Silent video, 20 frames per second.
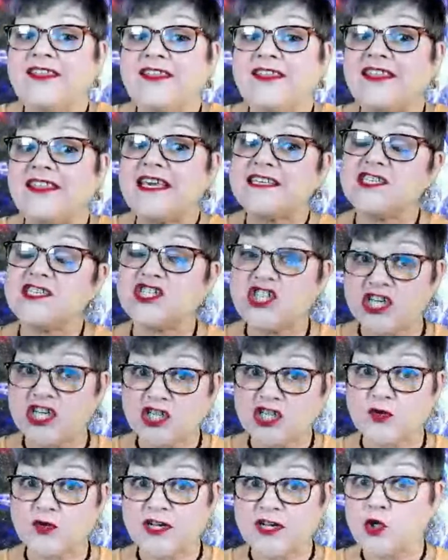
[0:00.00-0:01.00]
these
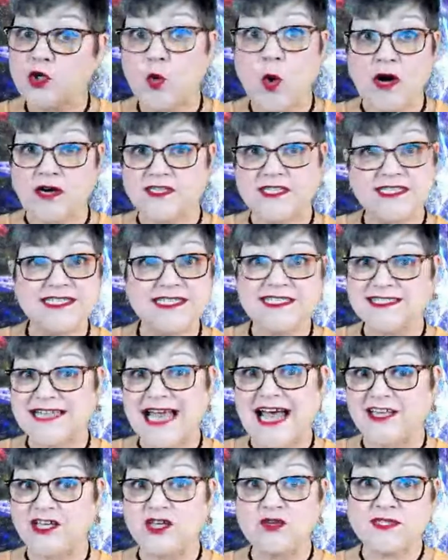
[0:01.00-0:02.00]
children who are still
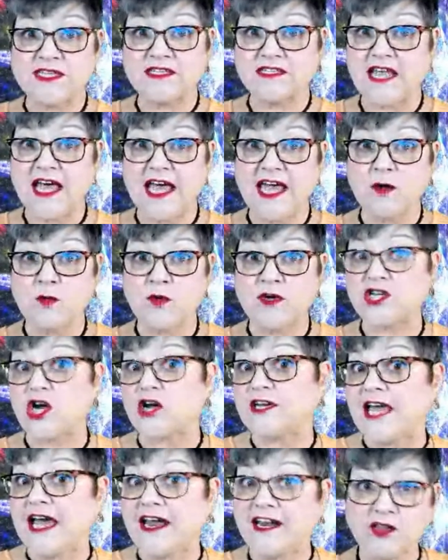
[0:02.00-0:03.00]
not using language are
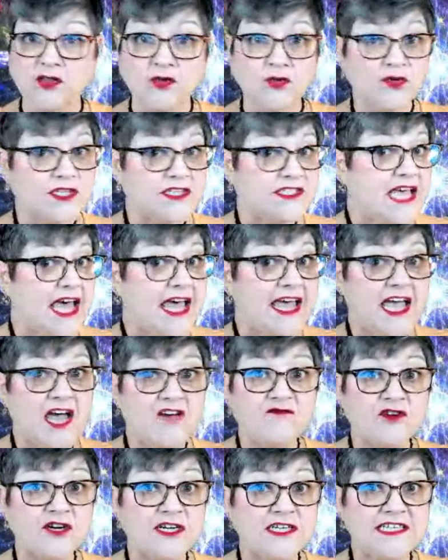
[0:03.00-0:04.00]
getting through the day
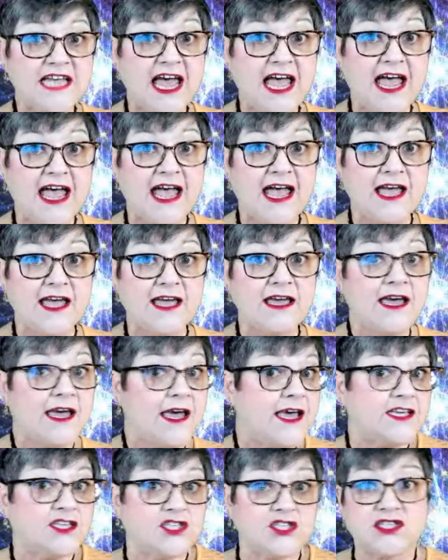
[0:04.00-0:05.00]
every day,
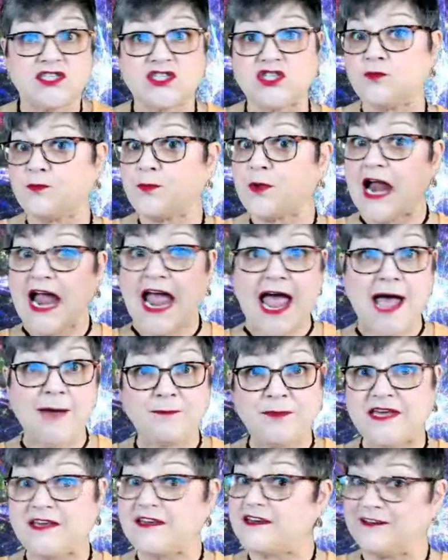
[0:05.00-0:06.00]
just super
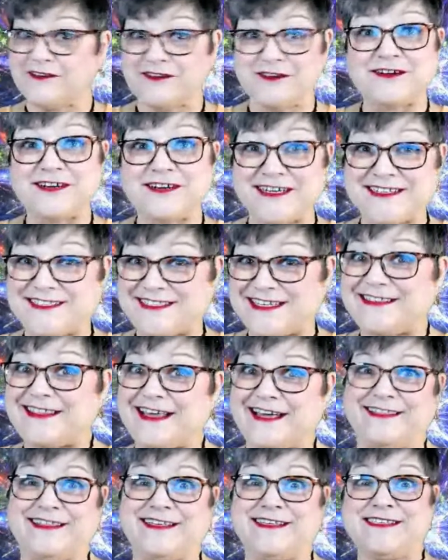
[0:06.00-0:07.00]
happy. You're going to see
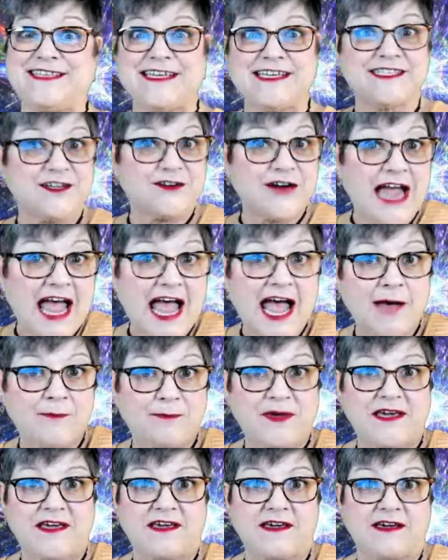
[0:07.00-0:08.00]
that these kids
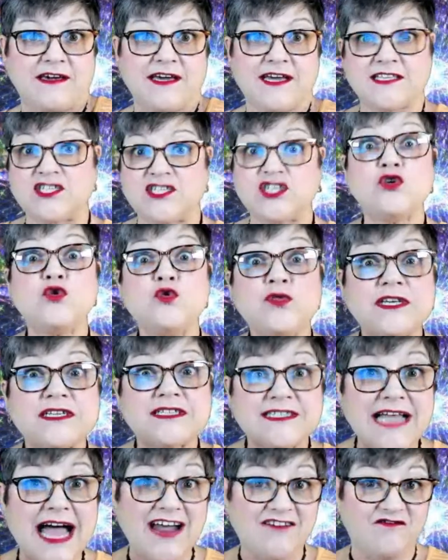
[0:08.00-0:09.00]
are happy. It's you that's
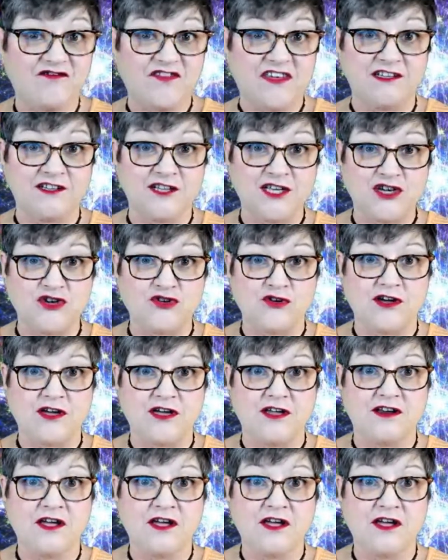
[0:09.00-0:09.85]
not feeling good,